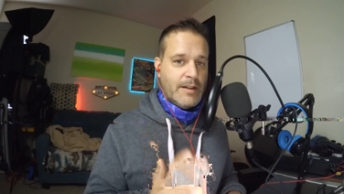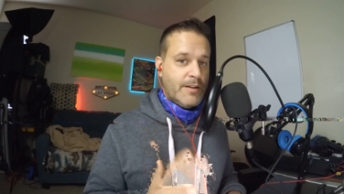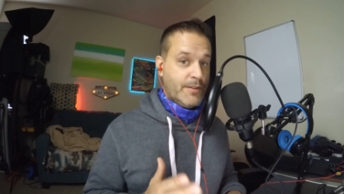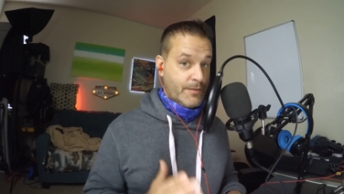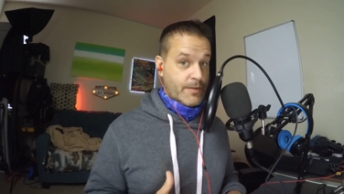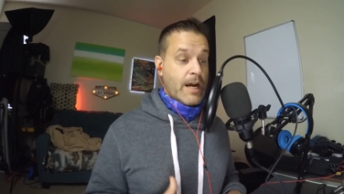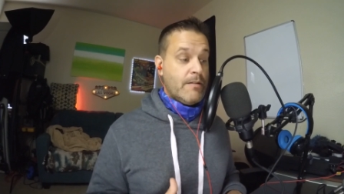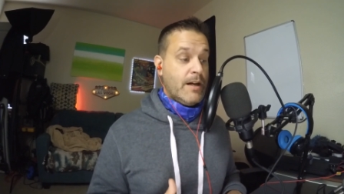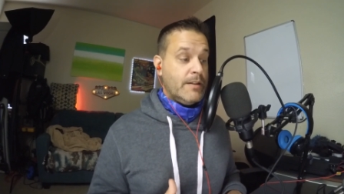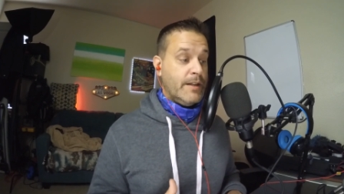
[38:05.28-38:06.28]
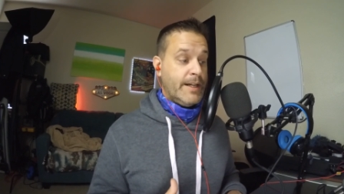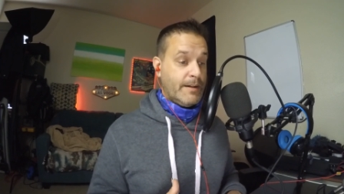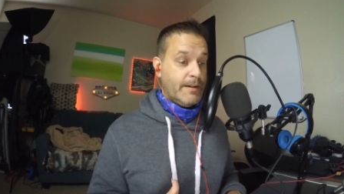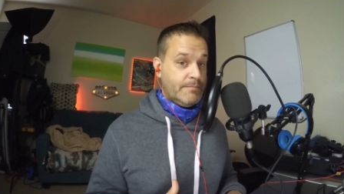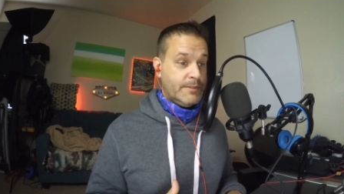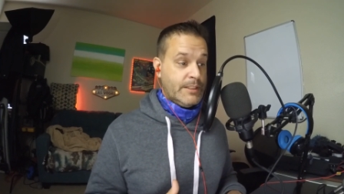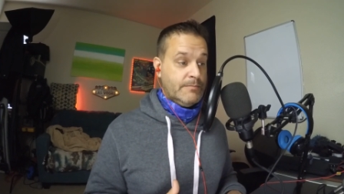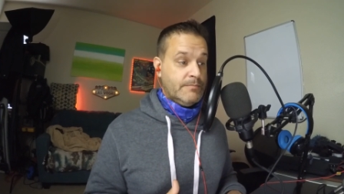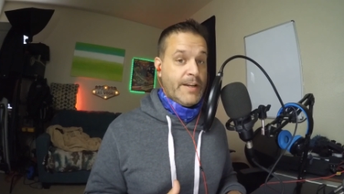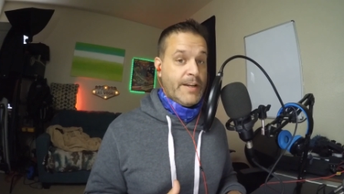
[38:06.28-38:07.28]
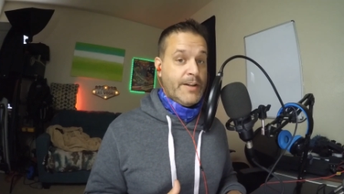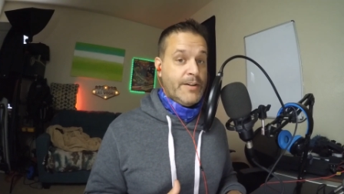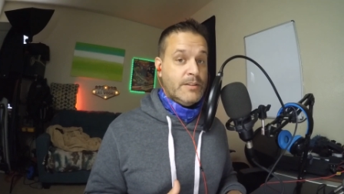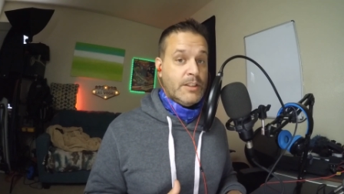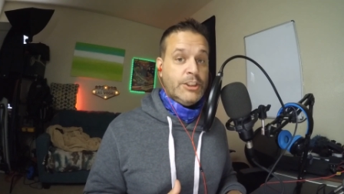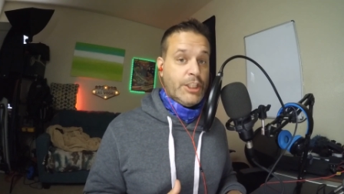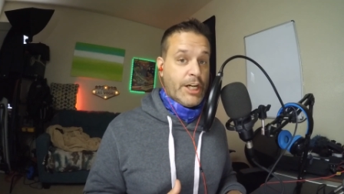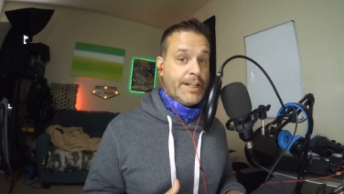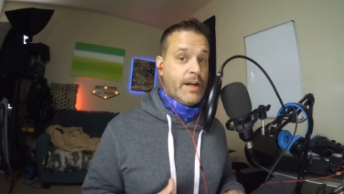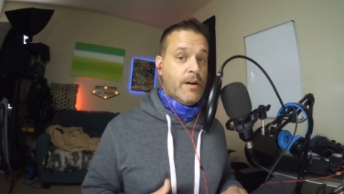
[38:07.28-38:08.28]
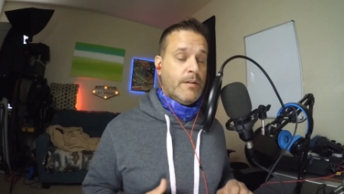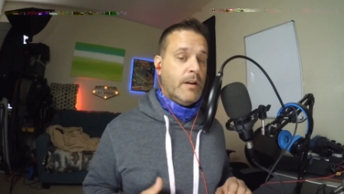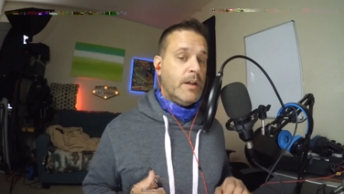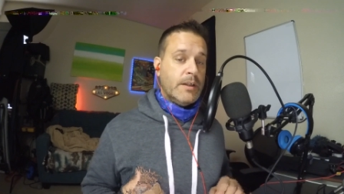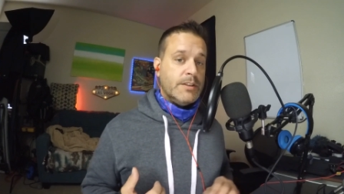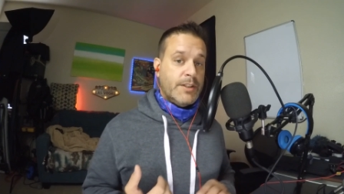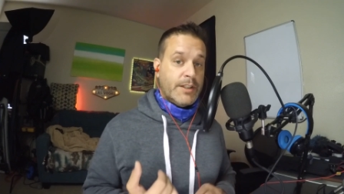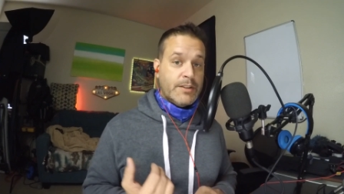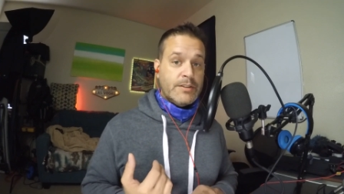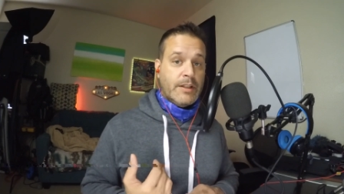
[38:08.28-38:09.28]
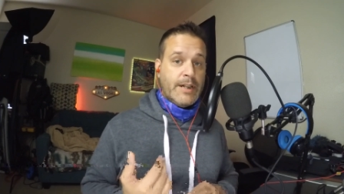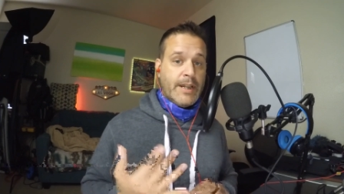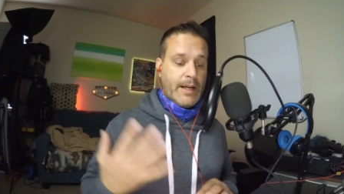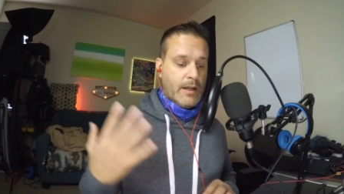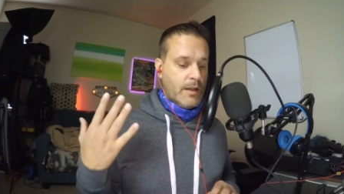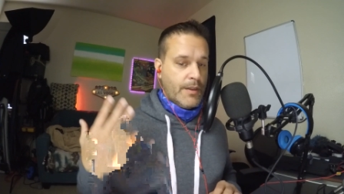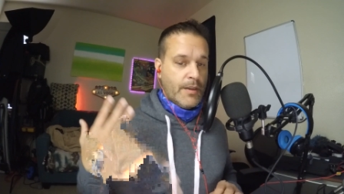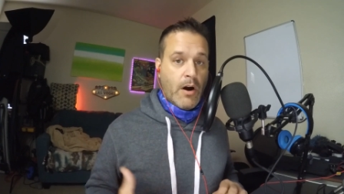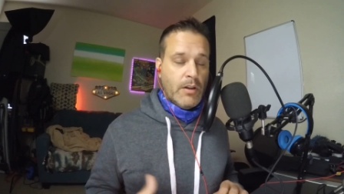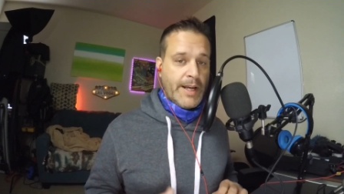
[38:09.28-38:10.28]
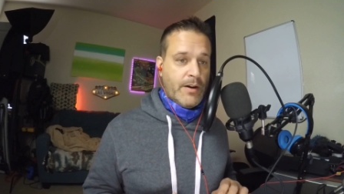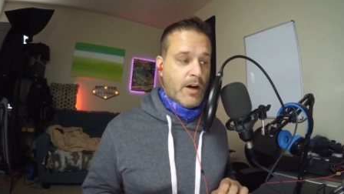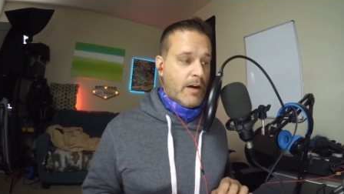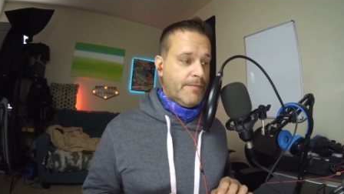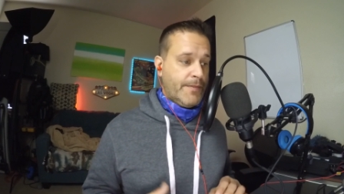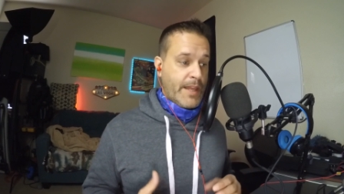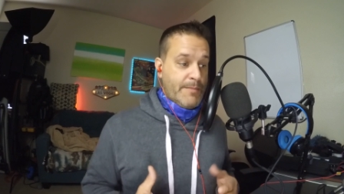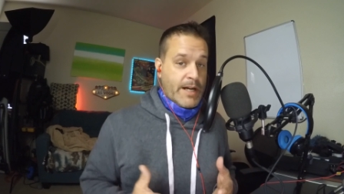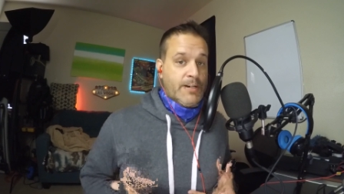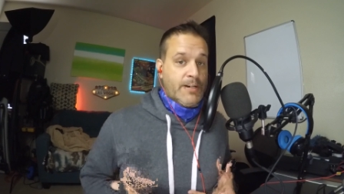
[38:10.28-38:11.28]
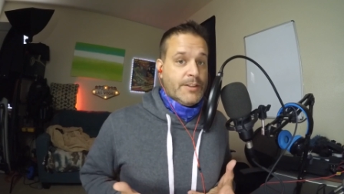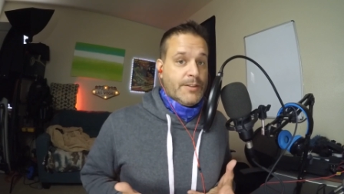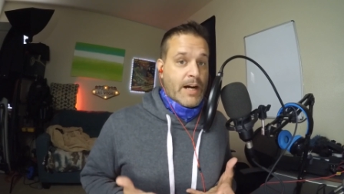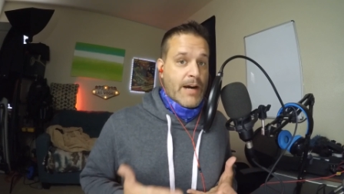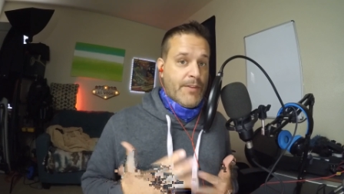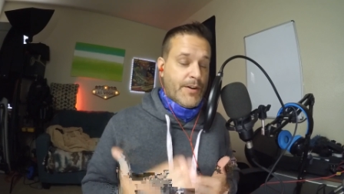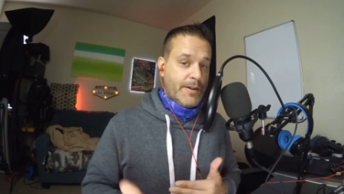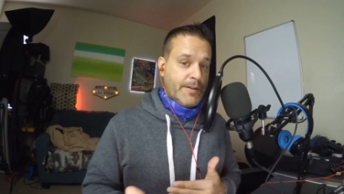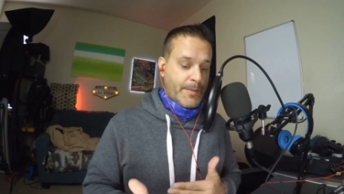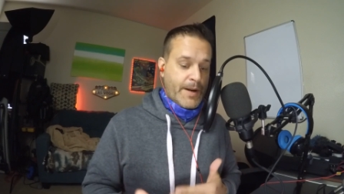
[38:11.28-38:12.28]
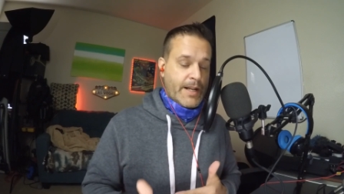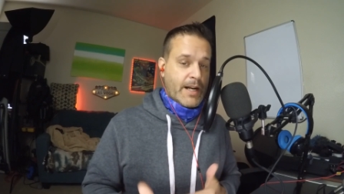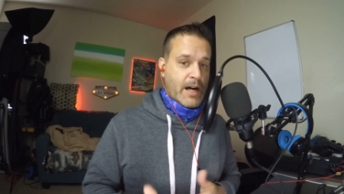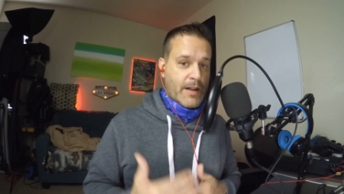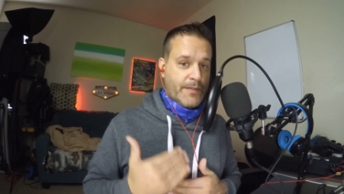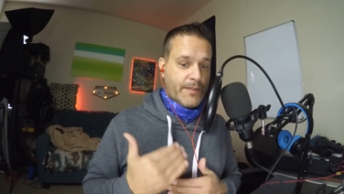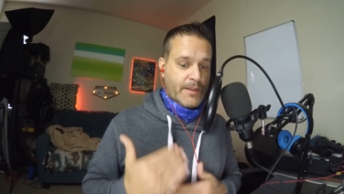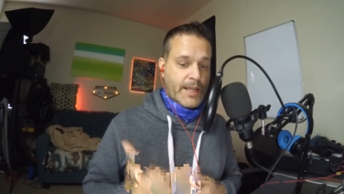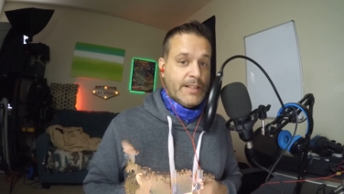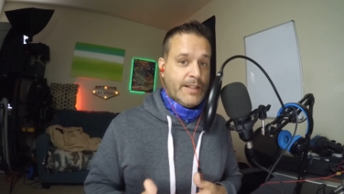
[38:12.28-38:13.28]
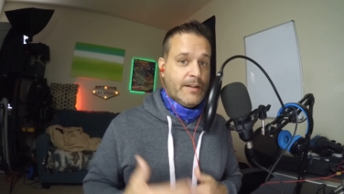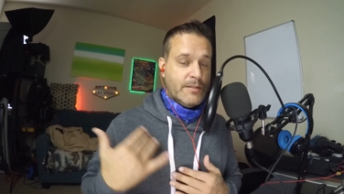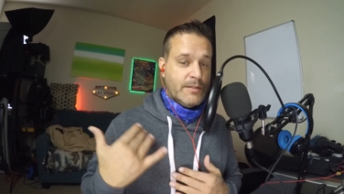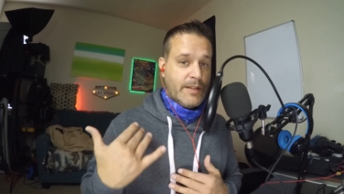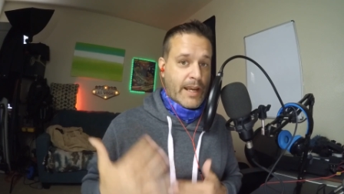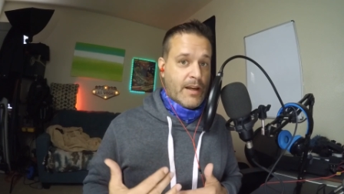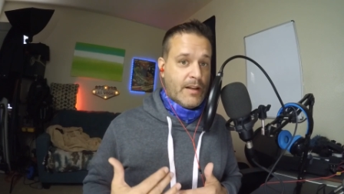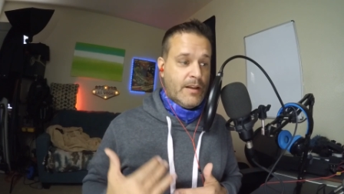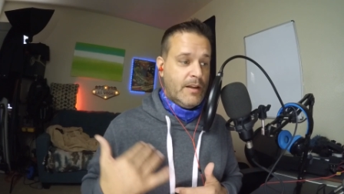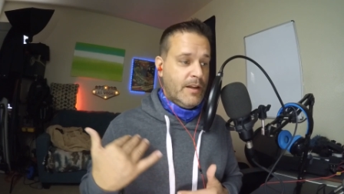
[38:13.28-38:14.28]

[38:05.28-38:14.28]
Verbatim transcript: You can count on like some venues shutting down. Cirque du Soleil, they're all laid off. They might not survive. They're dependent on ticket sales and